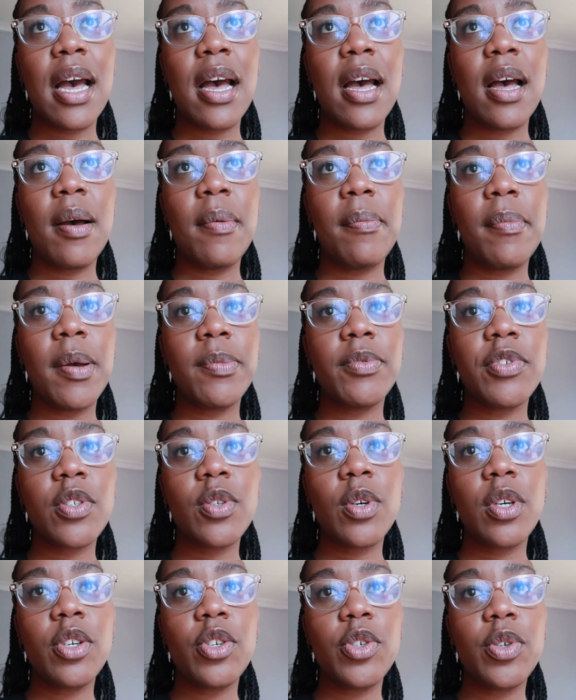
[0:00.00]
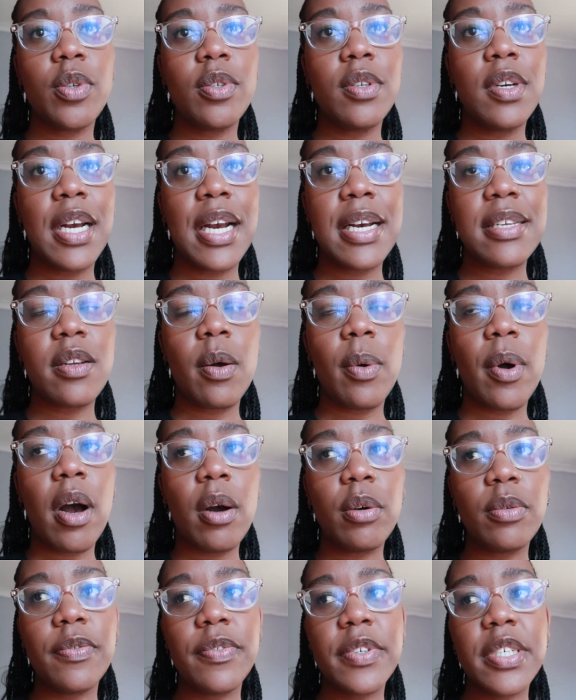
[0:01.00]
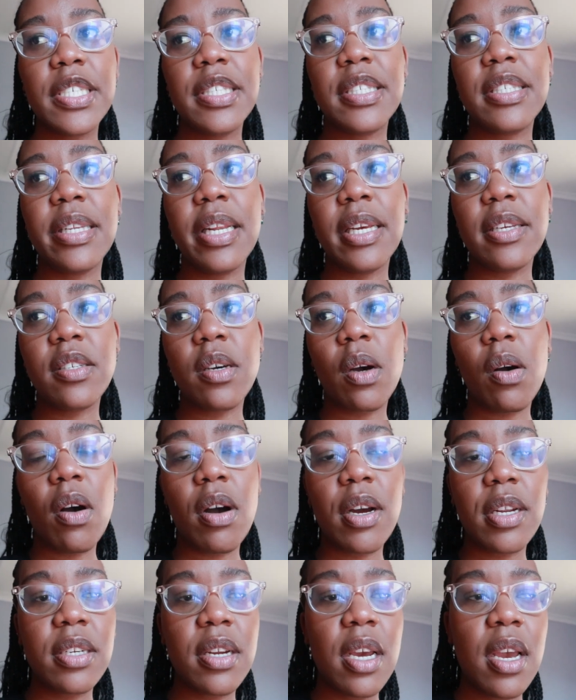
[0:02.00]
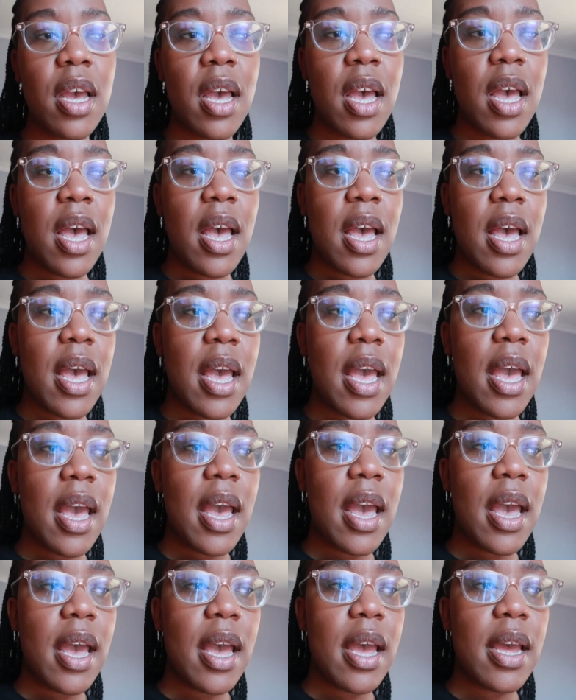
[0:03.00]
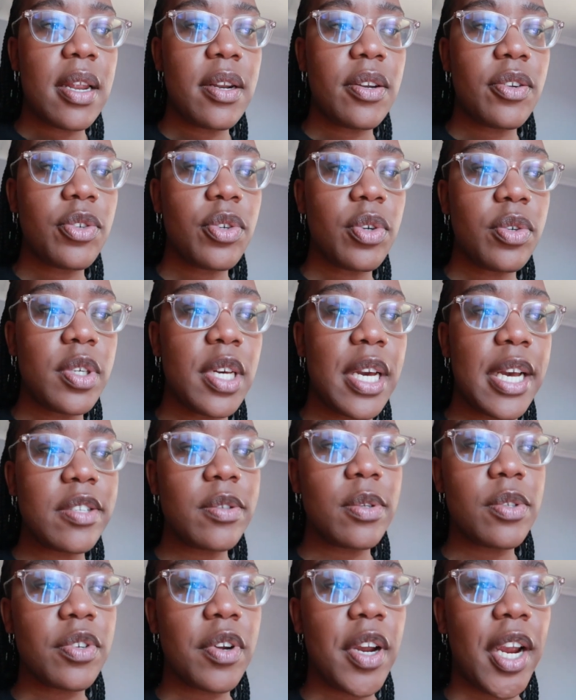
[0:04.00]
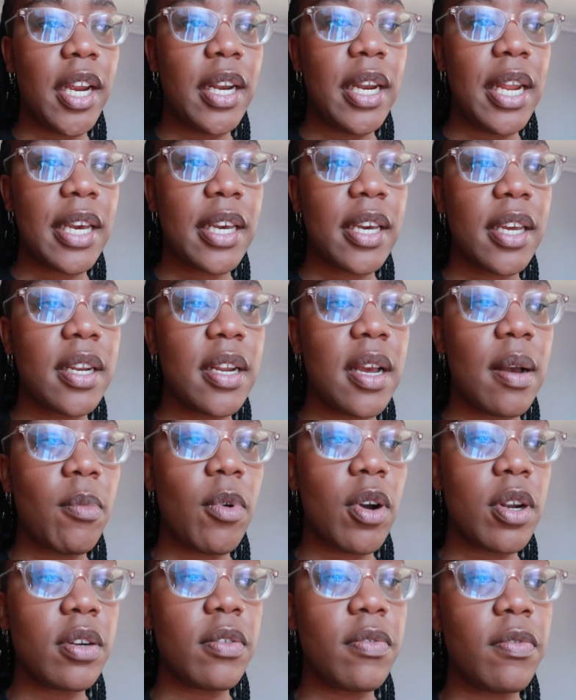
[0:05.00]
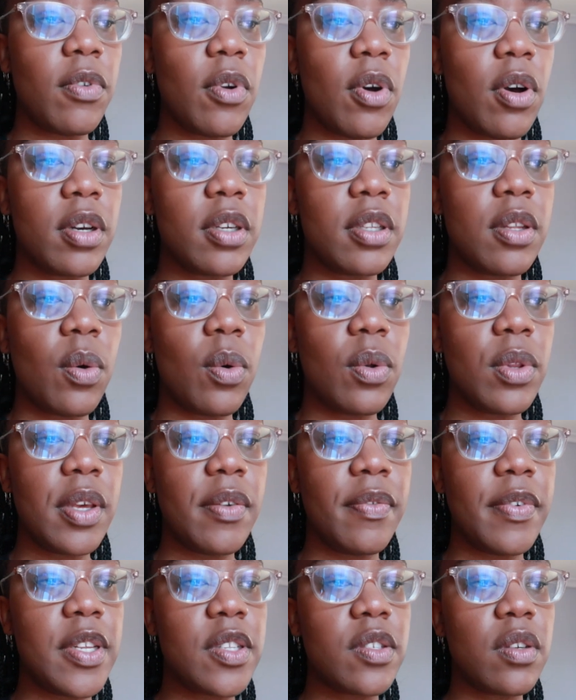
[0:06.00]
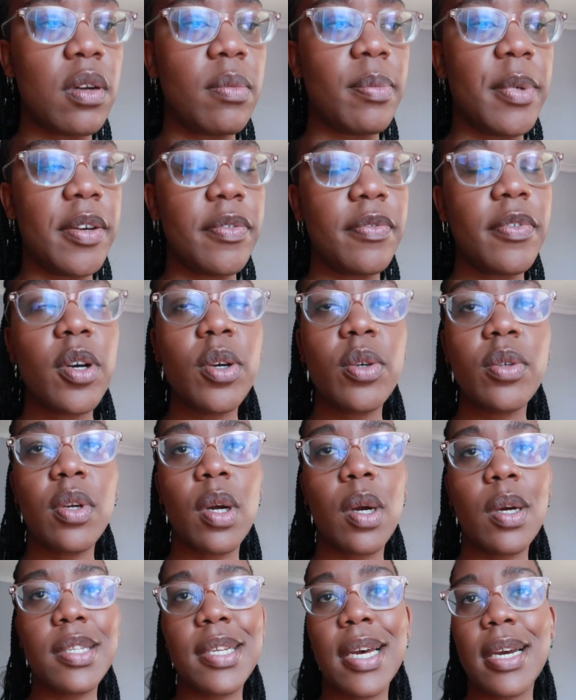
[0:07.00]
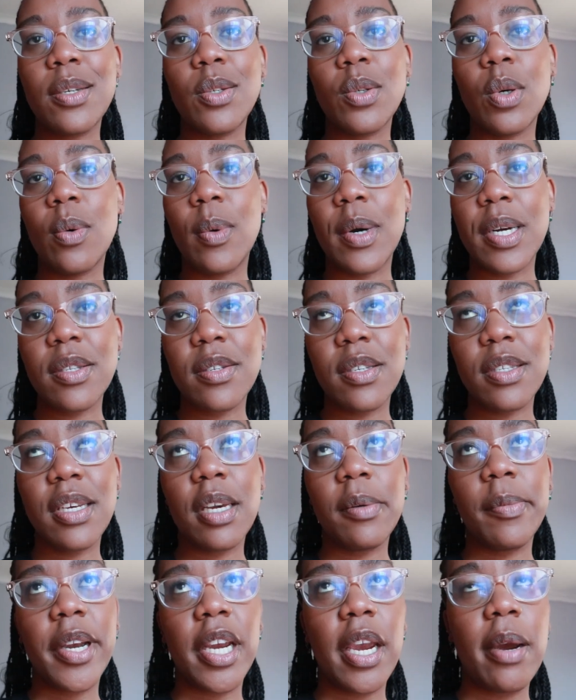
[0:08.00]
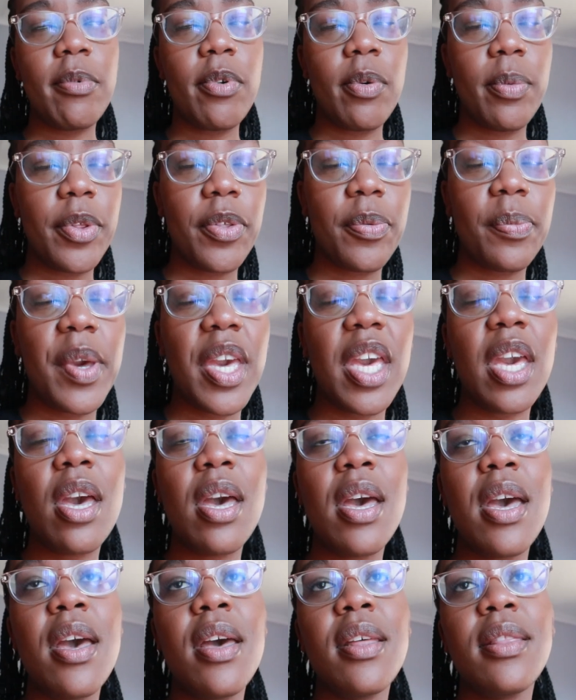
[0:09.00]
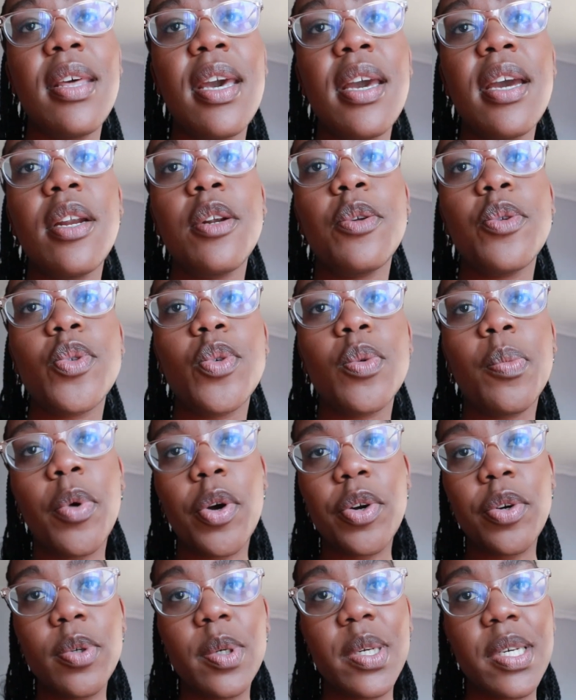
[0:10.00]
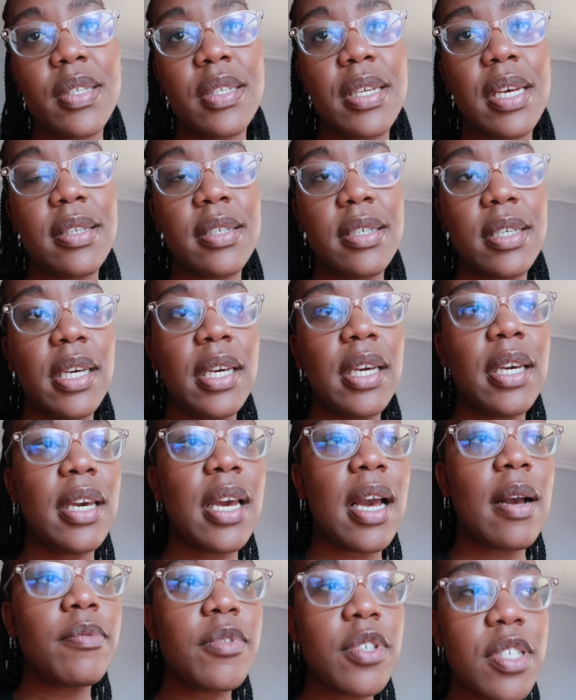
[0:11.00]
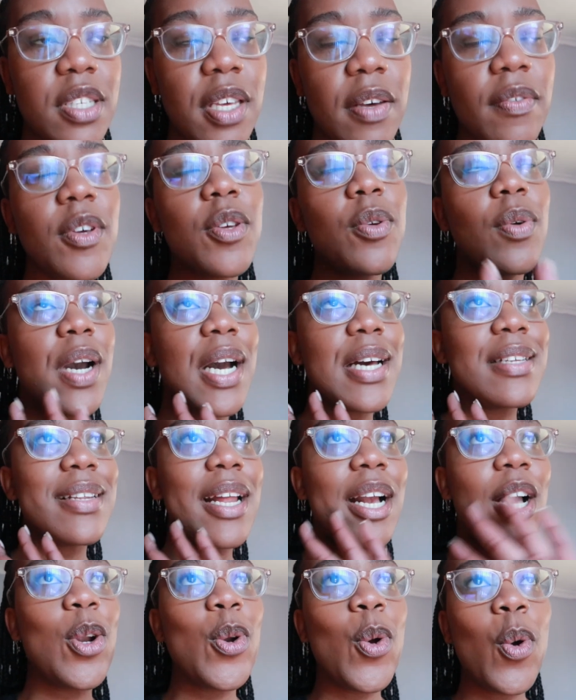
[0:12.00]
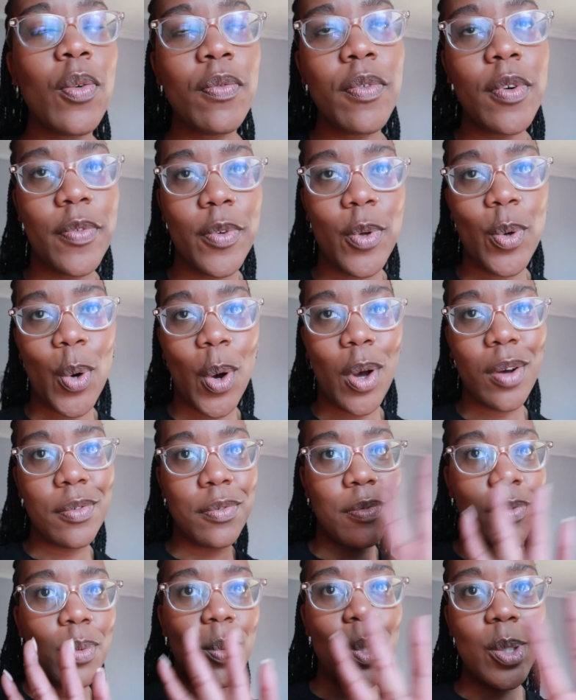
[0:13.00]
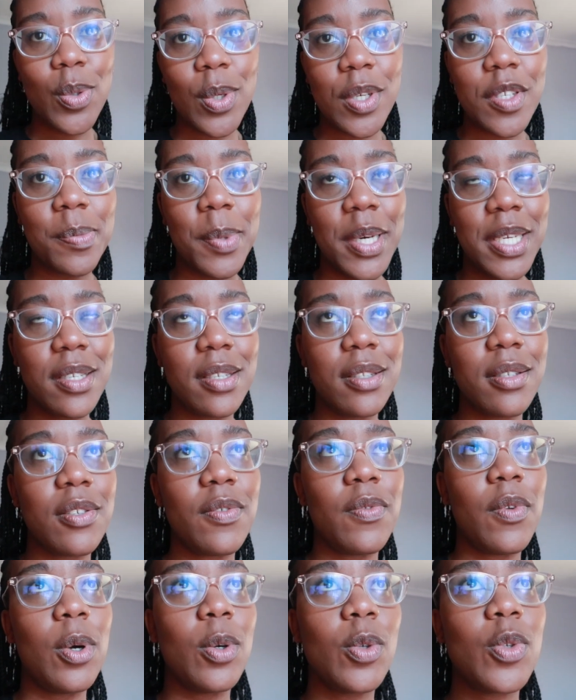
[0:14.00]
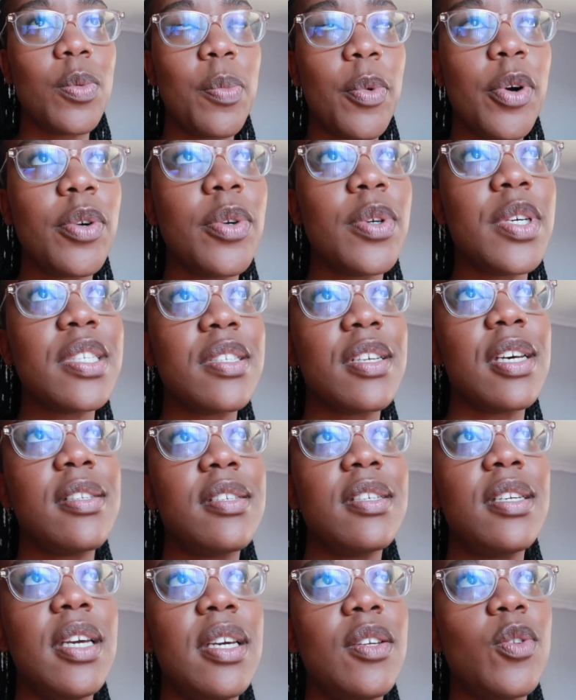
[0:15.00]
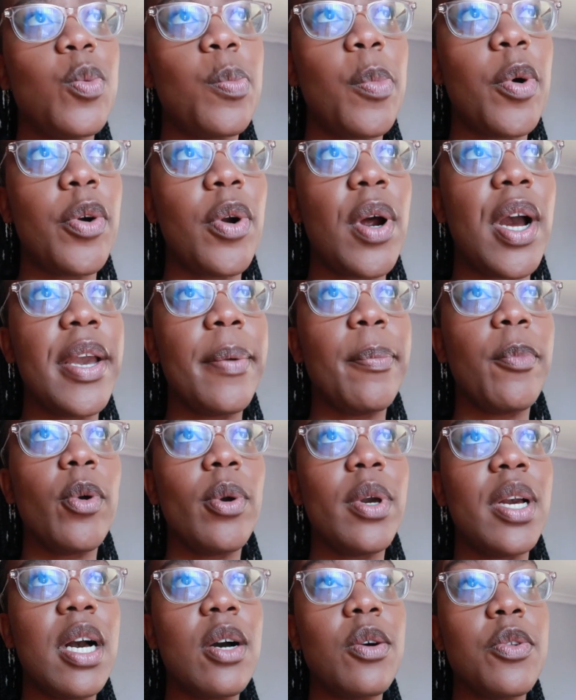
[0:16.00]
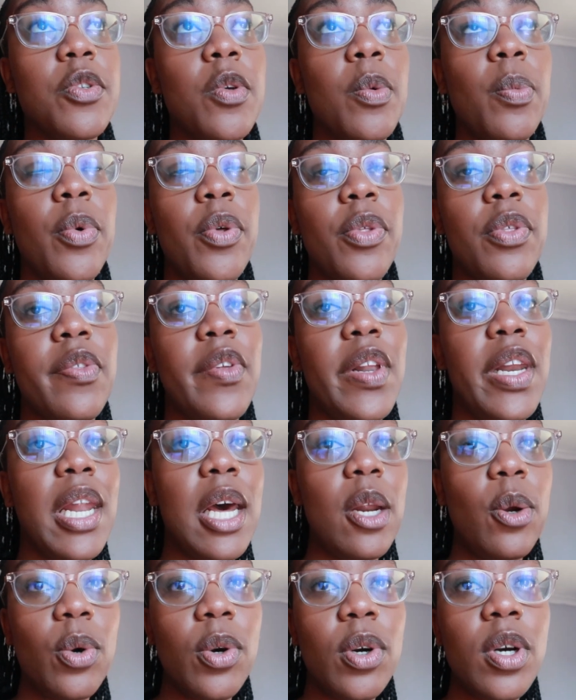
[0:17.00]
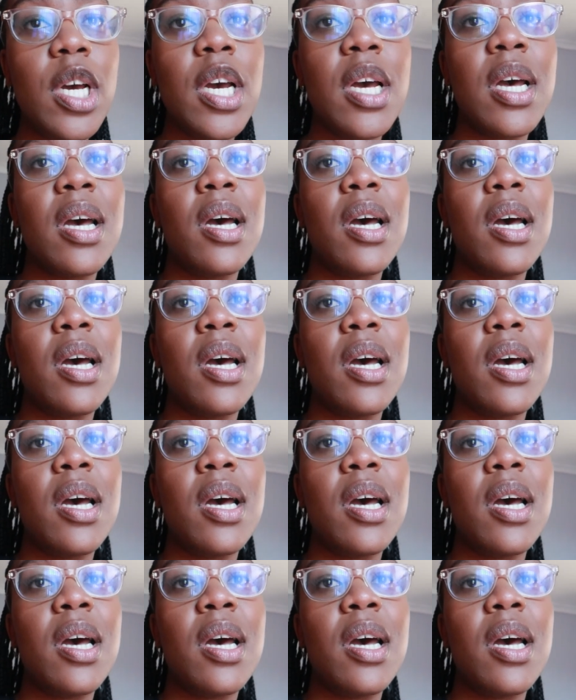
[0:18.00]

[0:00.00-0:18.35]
I'm just gonna show you guys our outfits later on and show you guys what's crackalacking. I'm gonna vlog the whole event on my phone because I don't want to take my camera with me. Then tomorrow is Saturday. I'm just giving you guys like an overview of what to expect in this vlog. Tomorrow is Saturday. Tomorrow I'm going out with Lalo.